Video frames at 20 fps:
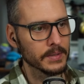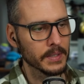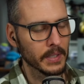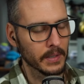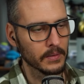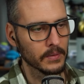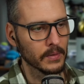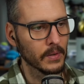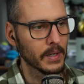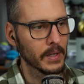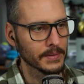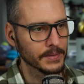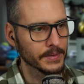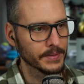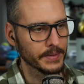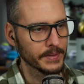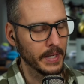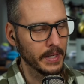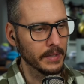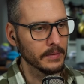I don't know how to
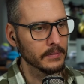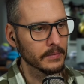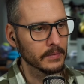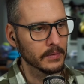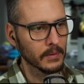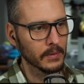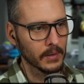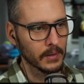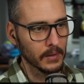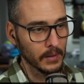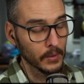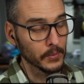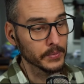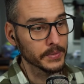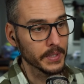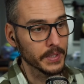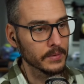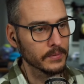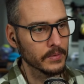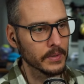say it or host
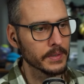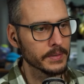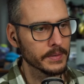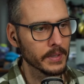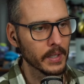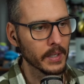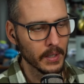entries,